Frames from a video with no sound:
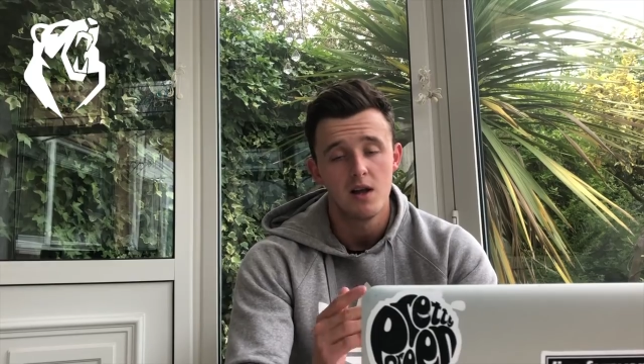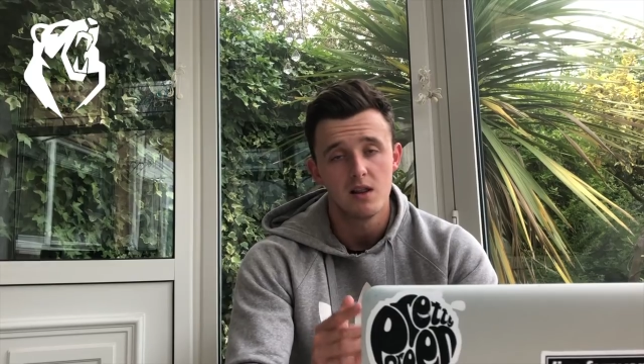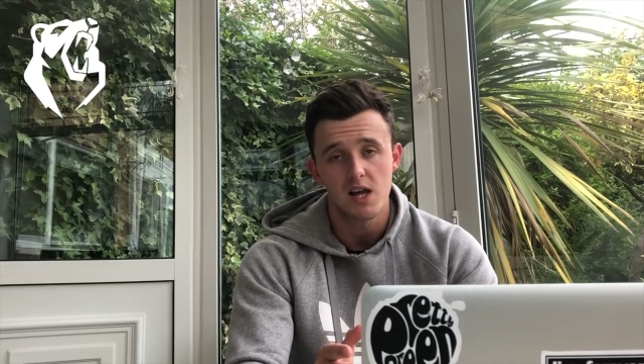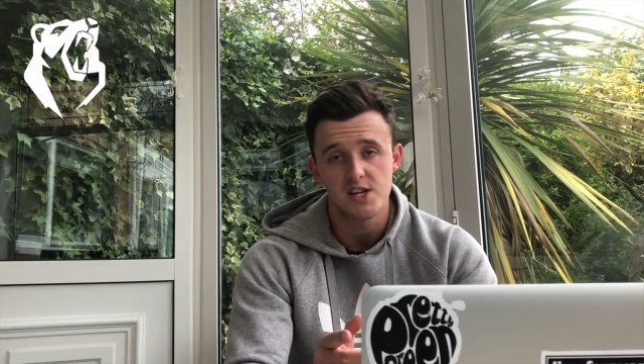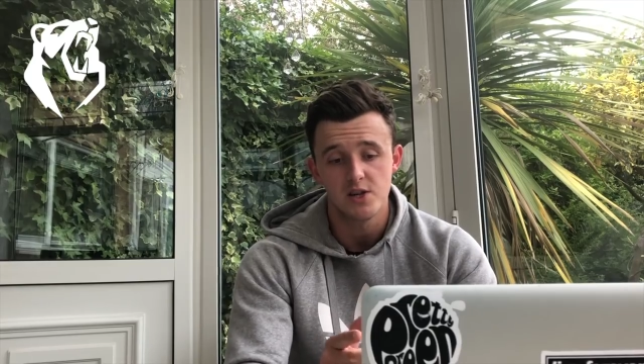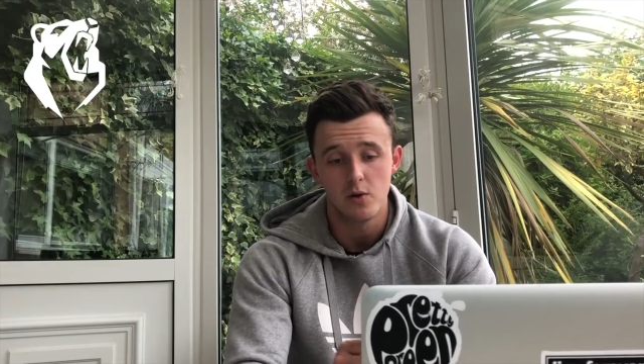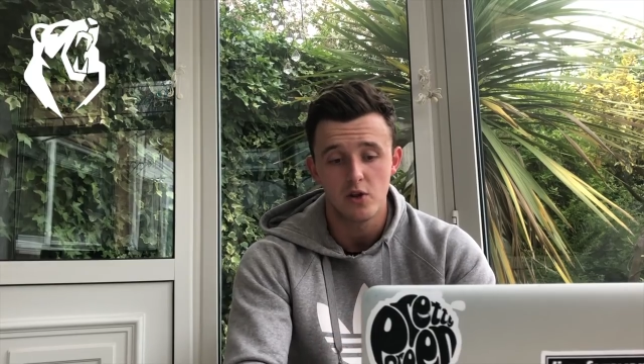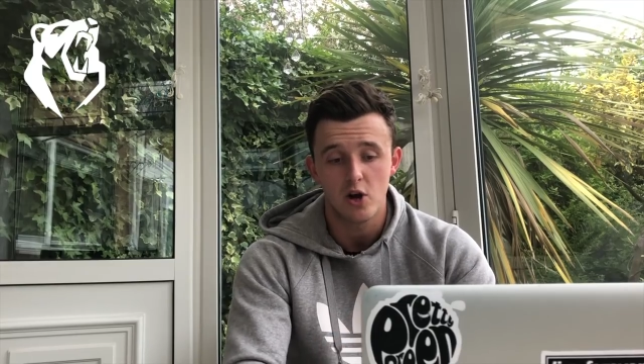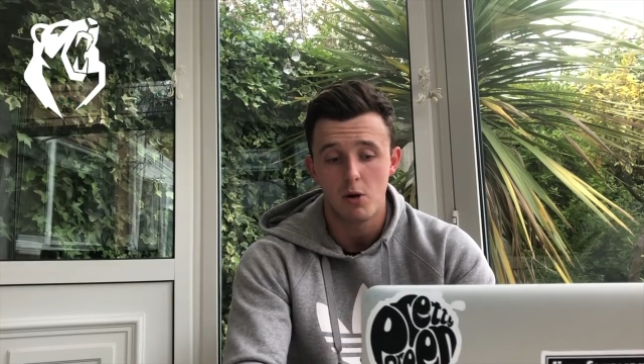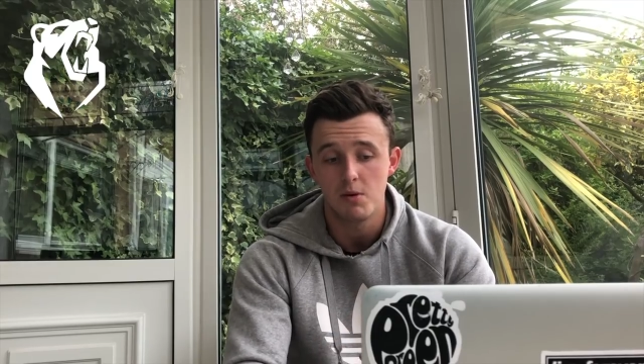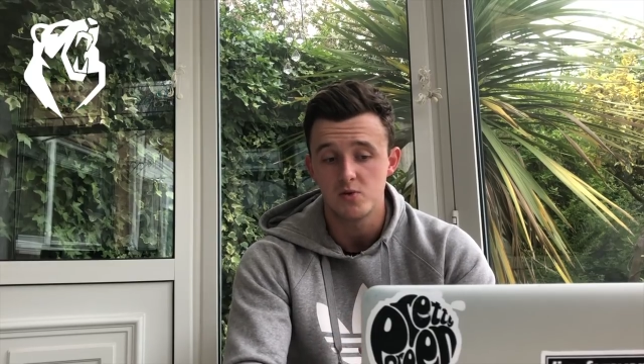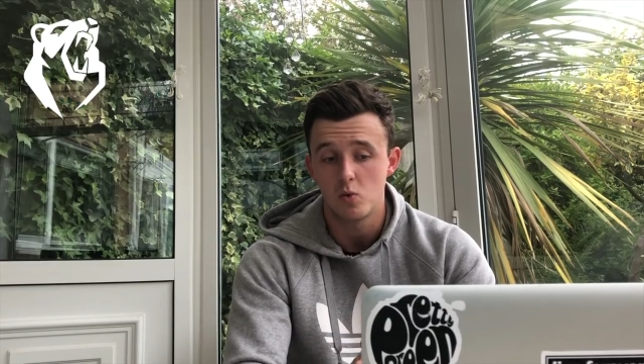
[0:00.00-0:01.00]
Let us know in the
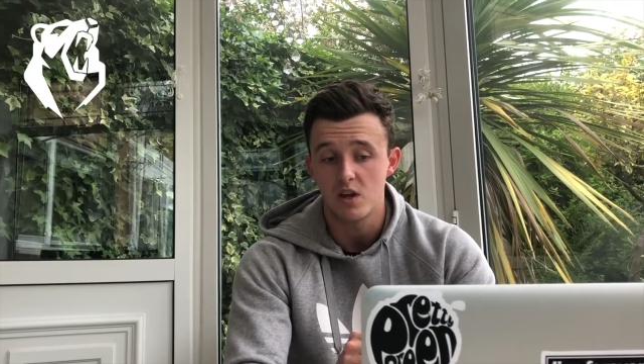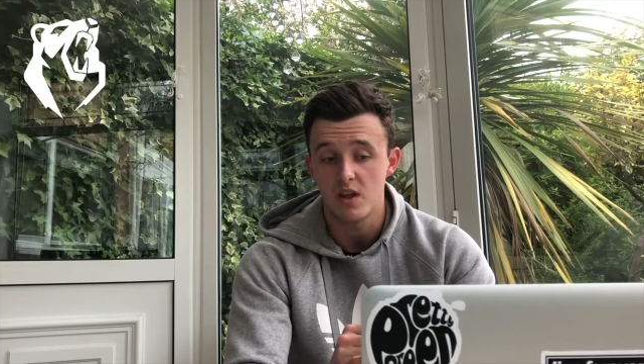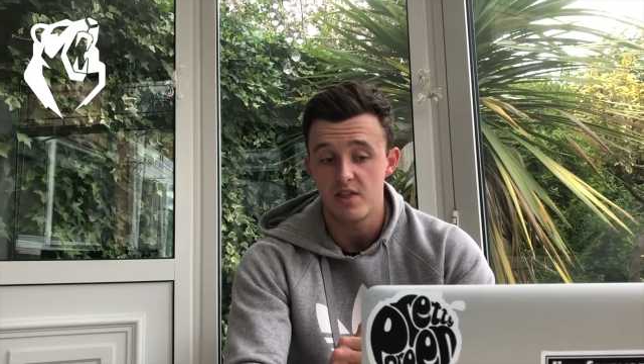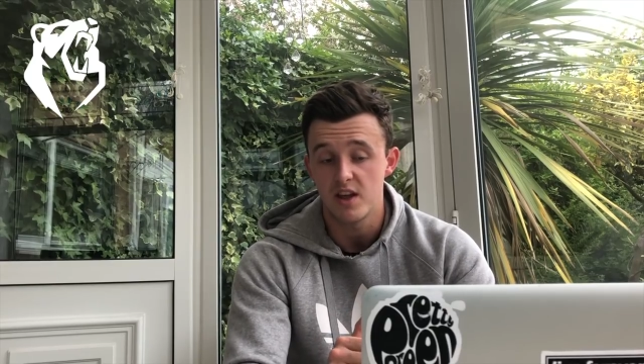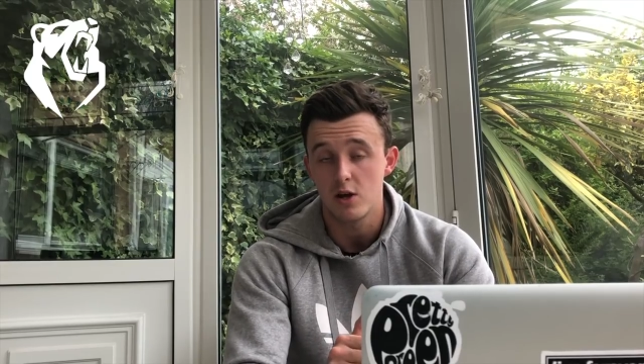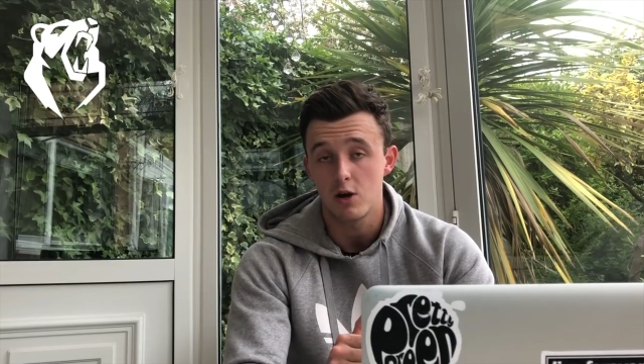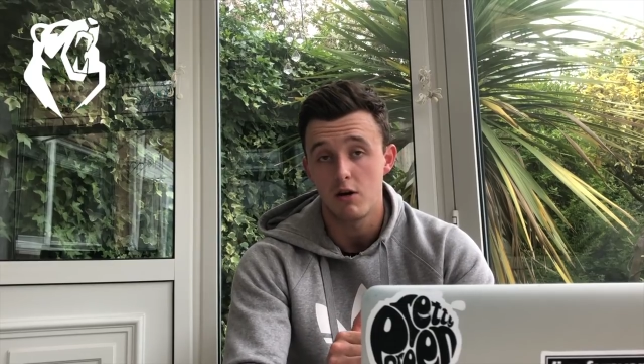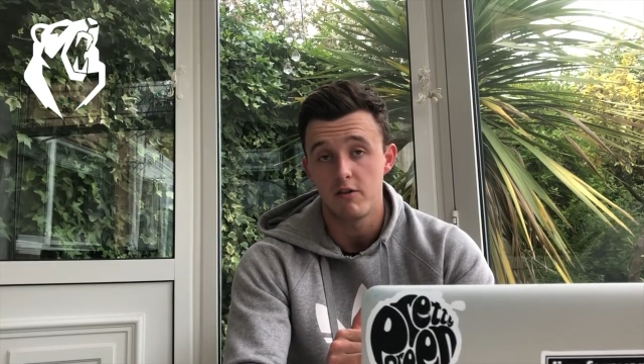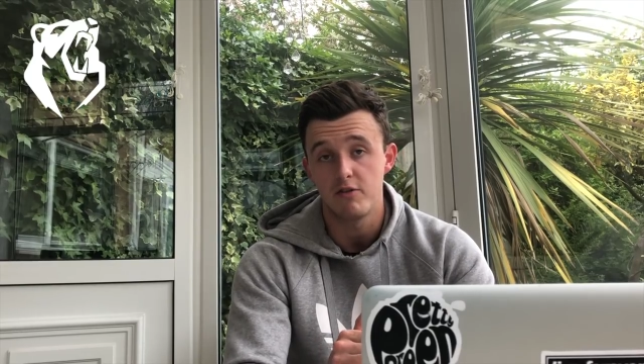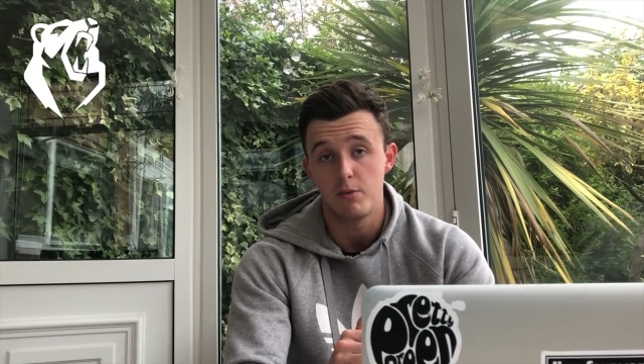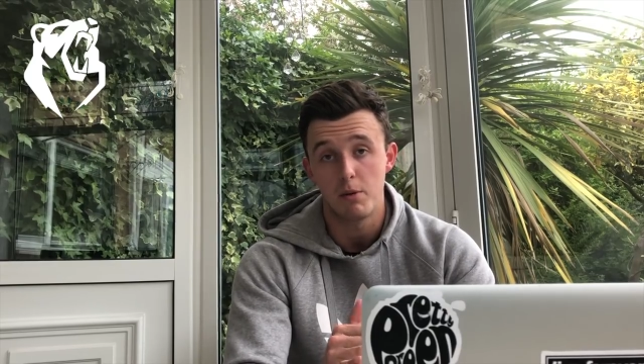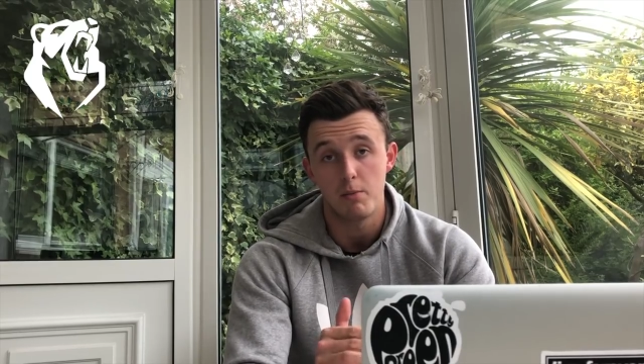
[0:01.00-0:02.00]
comments what you think
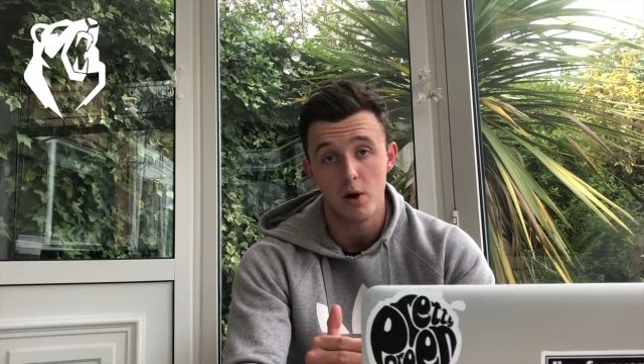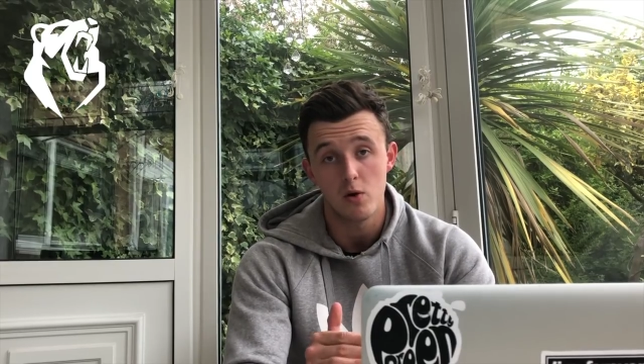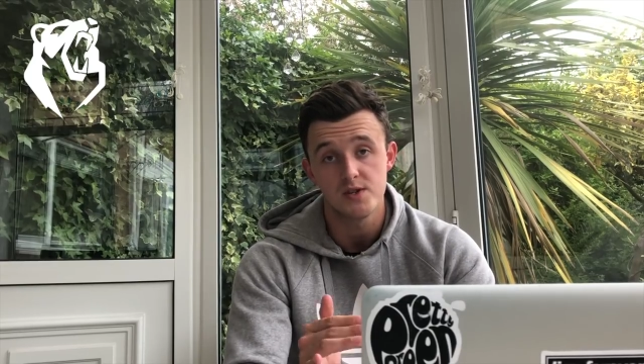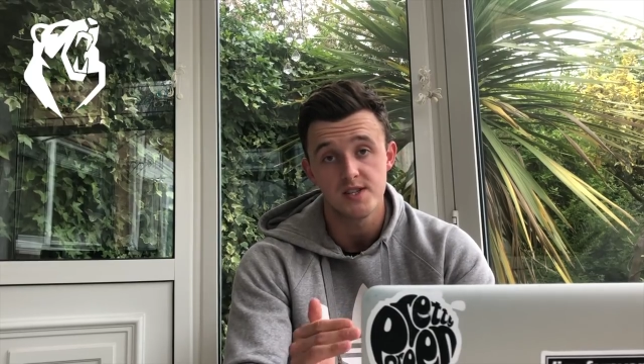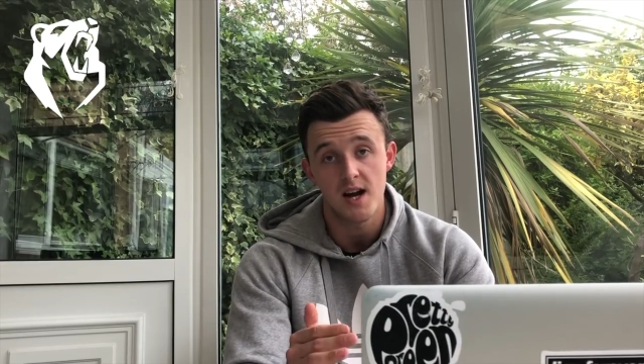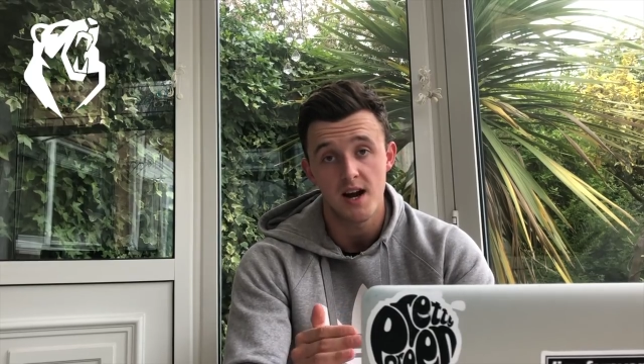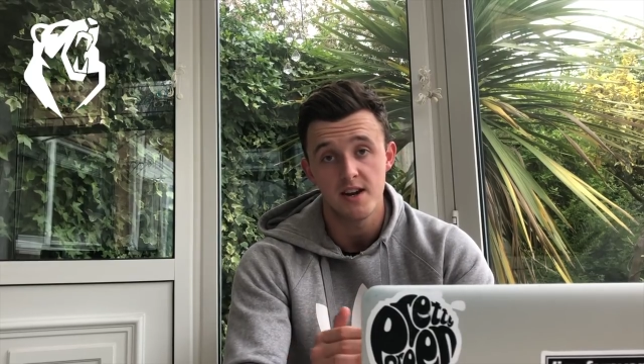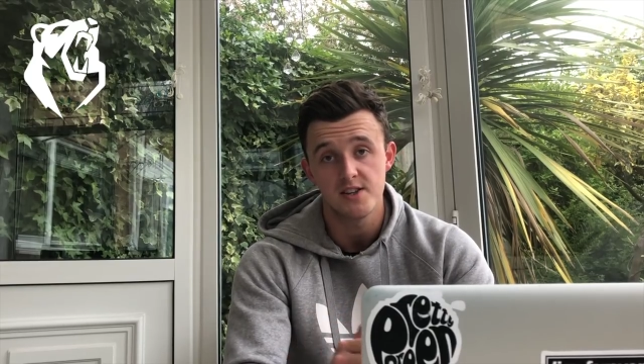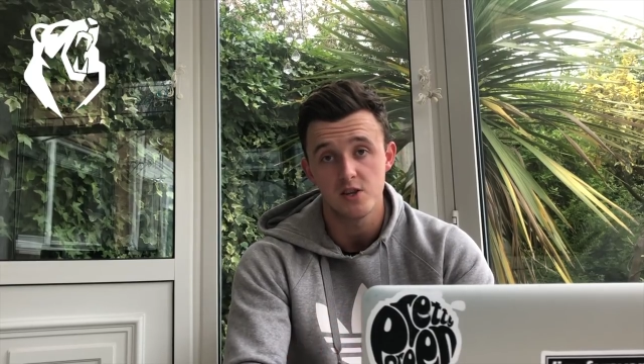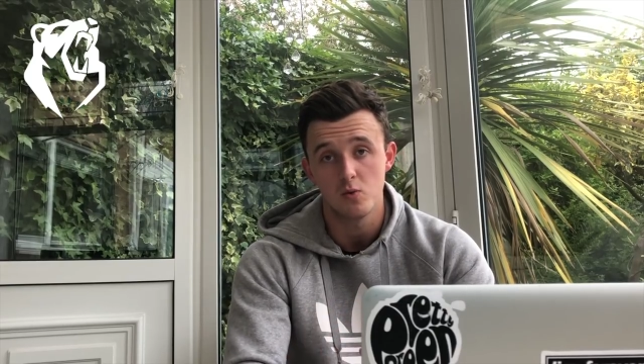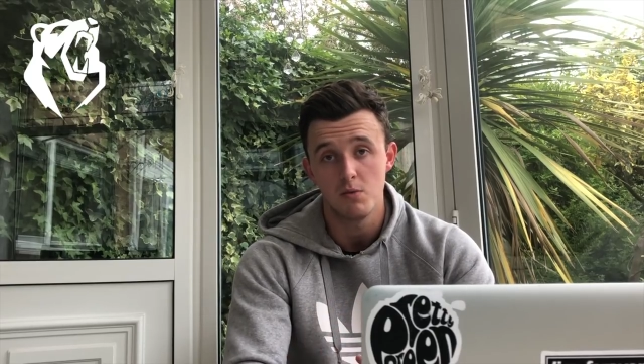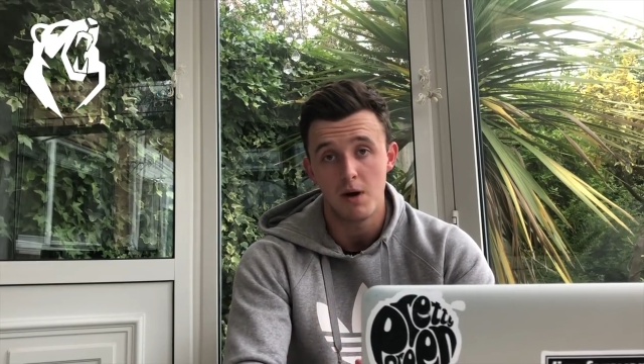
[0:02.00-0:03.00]
of the proposed signings
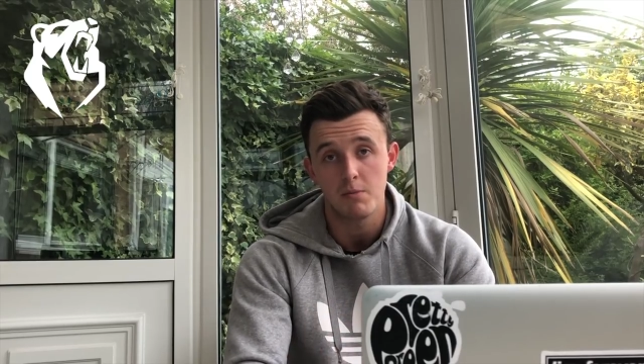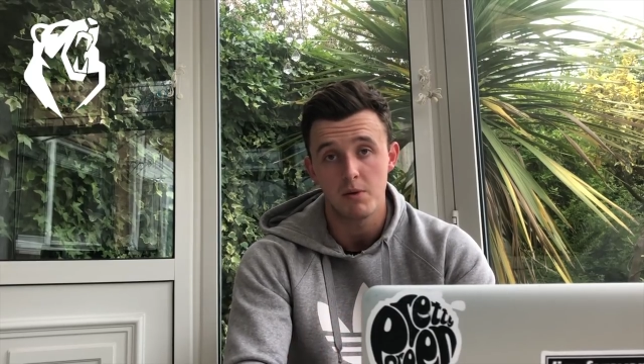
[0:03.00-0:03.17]
that we might